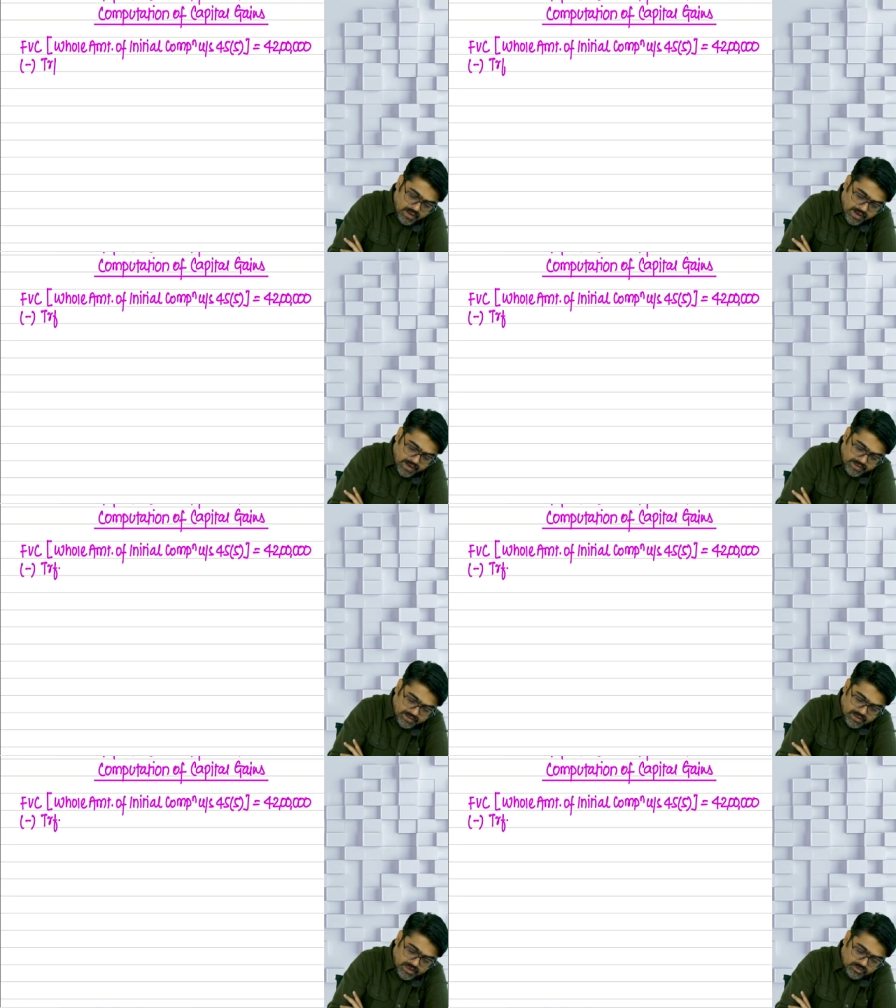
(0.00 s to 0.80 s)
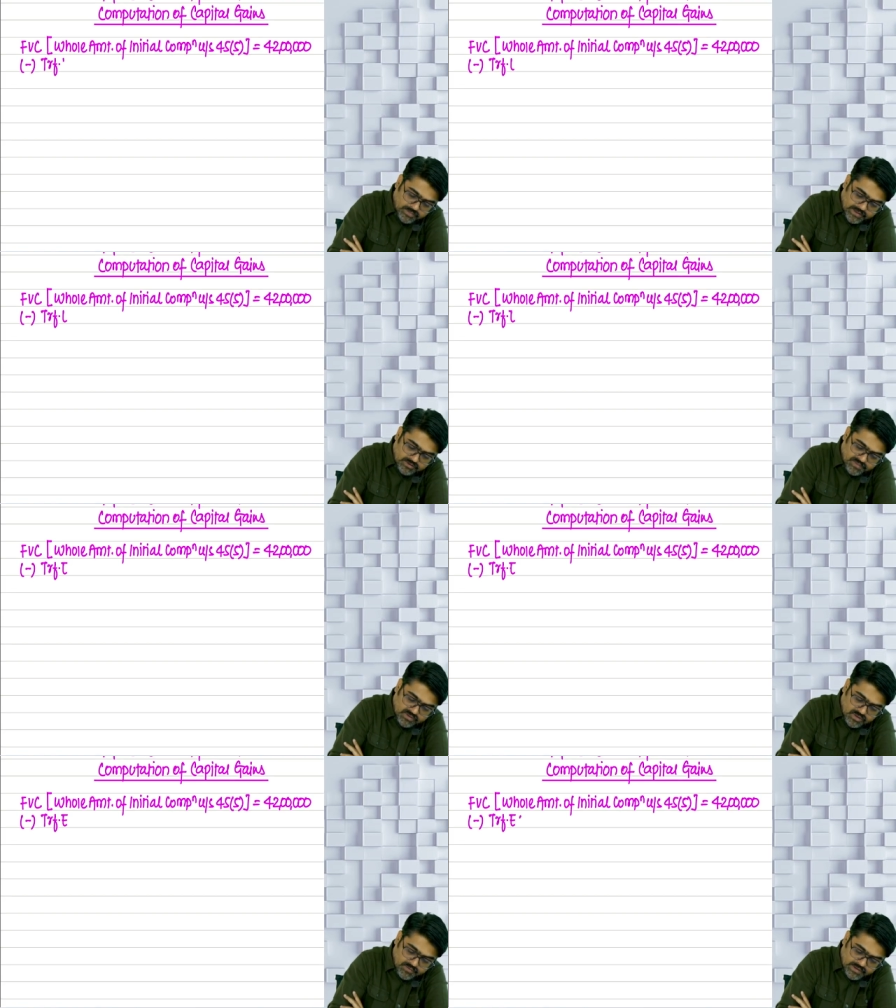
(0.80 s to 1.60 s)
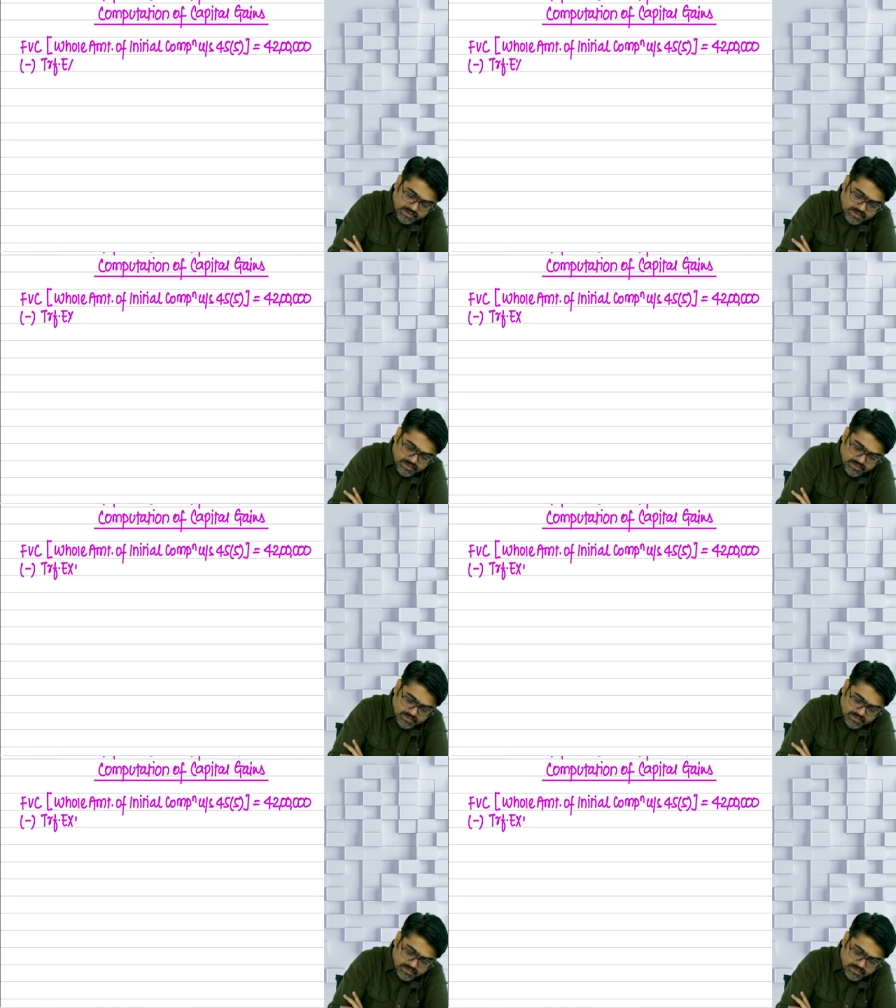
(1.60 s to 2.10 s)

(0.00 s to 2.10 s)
Any transfer expense you have incurred?